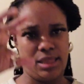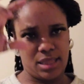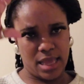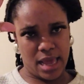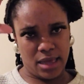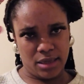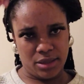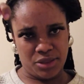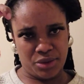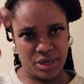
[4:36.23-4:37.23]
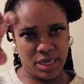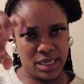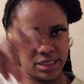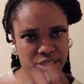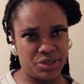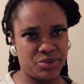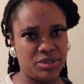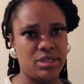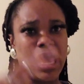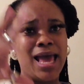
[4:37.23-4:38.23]
There are three
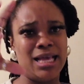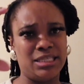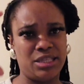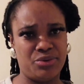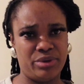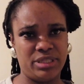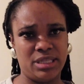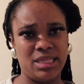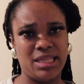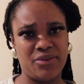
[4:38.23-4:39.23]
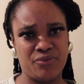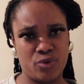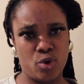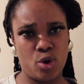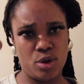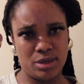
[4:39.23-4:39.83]
categories, hence the reason they've got